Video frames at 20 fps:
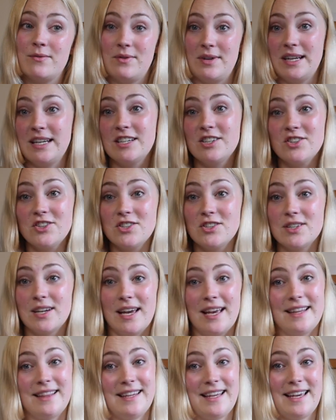range,
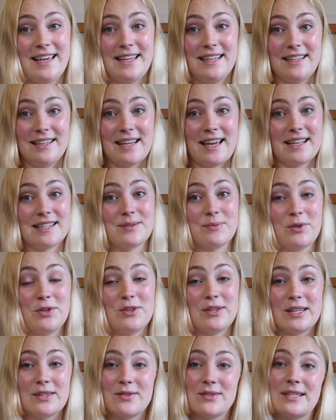and then that's what
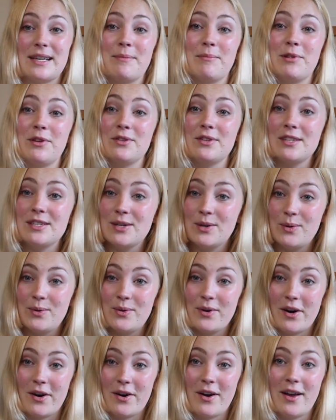you get to sample on the
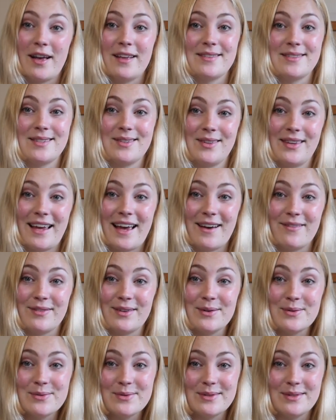tour until they have
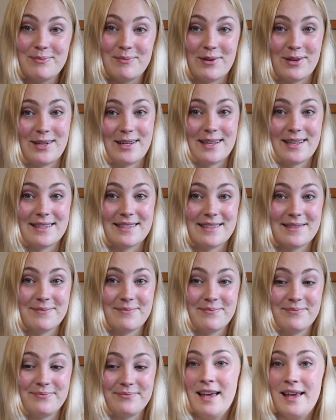their own product.
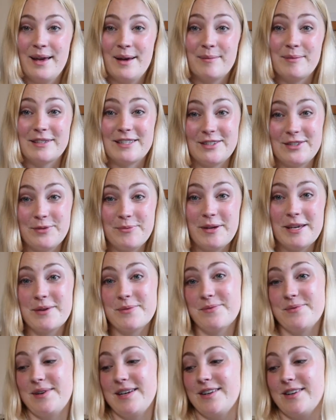But the new make
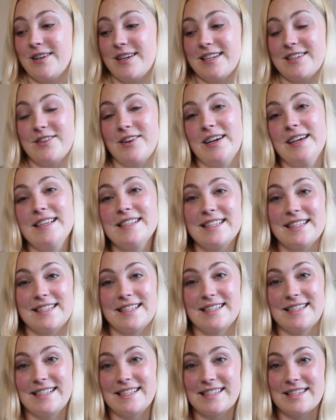we are going to try, so it's a
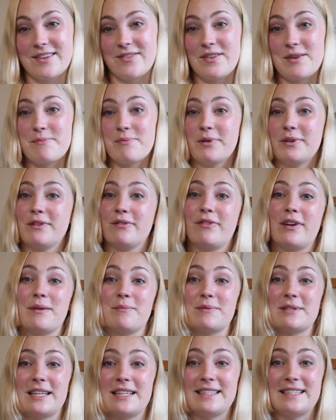63.5%
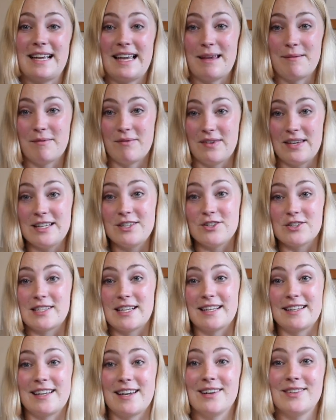ABV, just
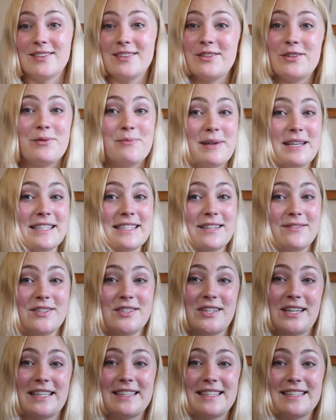like the other new mix I've
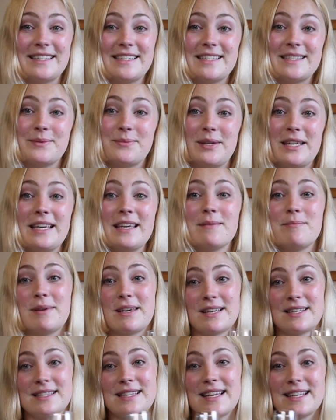tried this week,
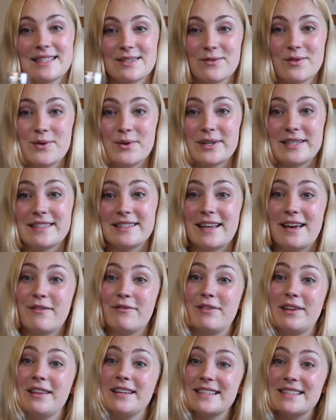because that's of course a
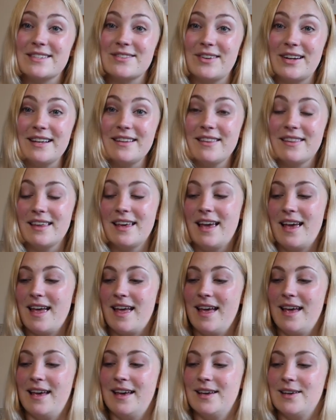filling strength.
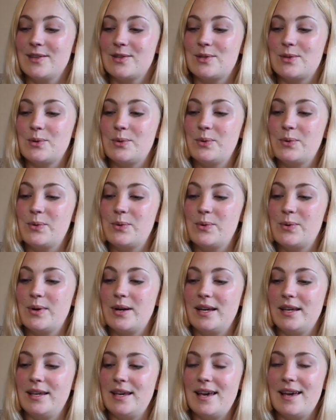
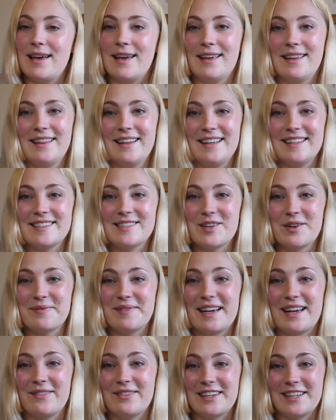So yeah, let's start
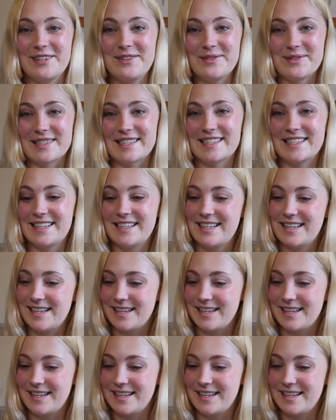by having a nose.